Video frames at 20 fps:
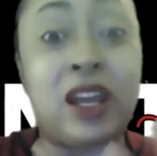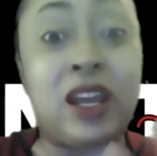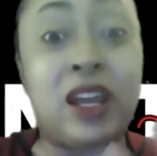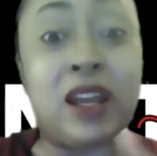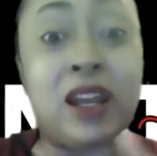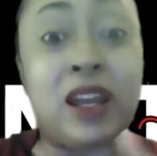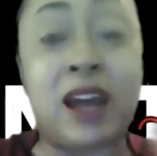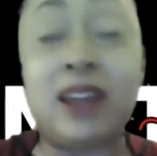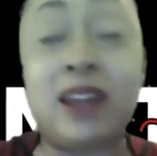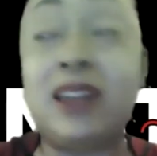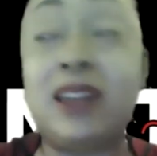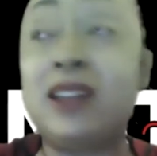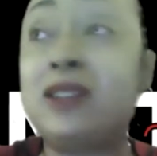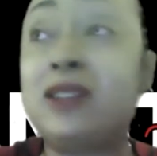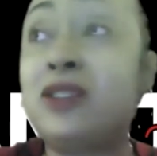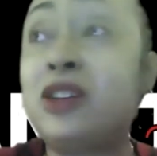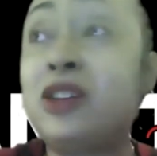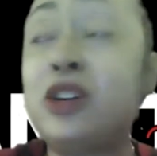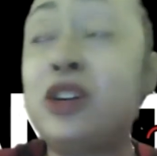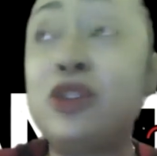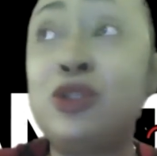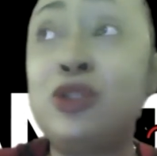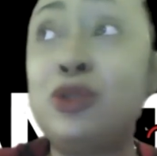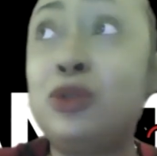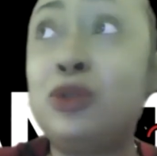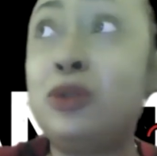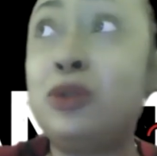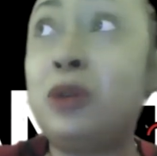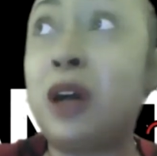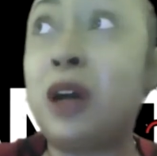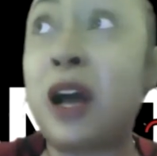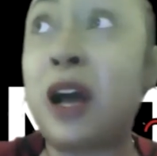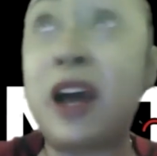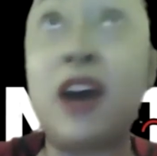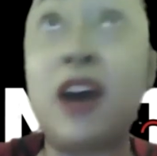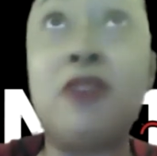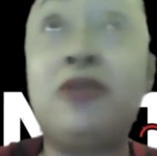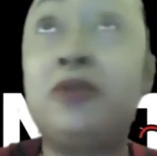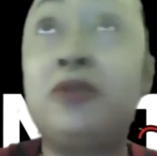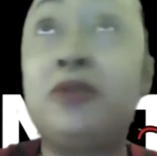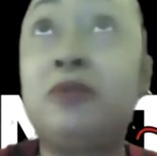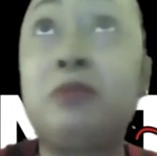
And I can't tell you, I have